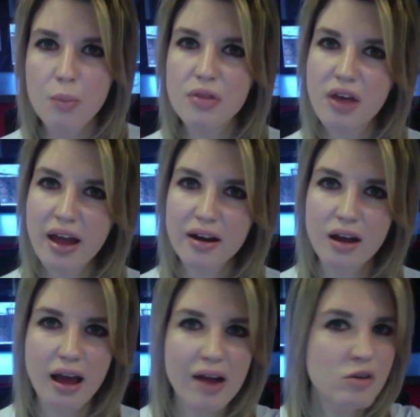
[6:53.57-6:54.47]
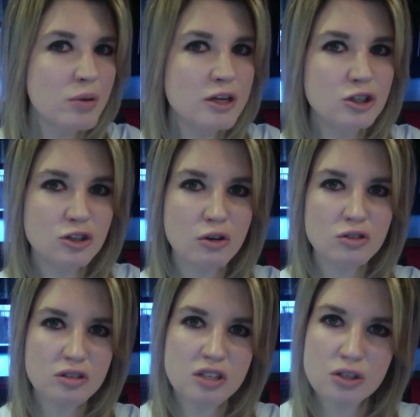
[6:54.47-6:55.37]
But then everybody just
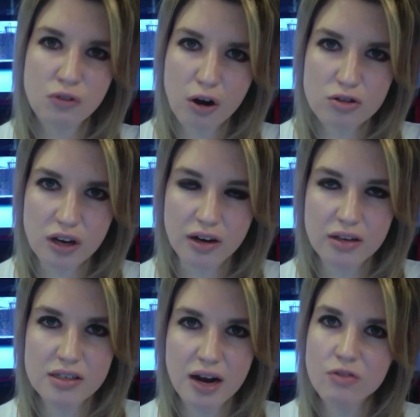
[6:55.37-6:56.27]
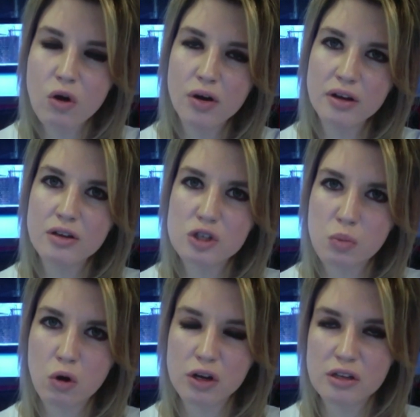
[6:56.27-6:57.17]
goes and sees Frozen instead of going and
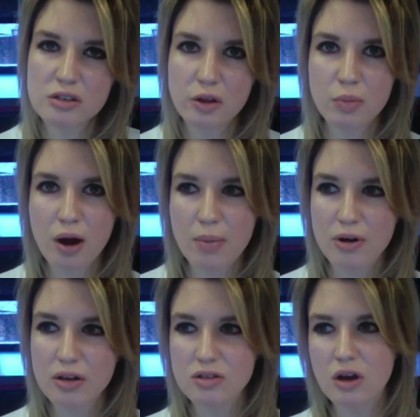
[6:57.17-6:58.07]
supporting these other properties.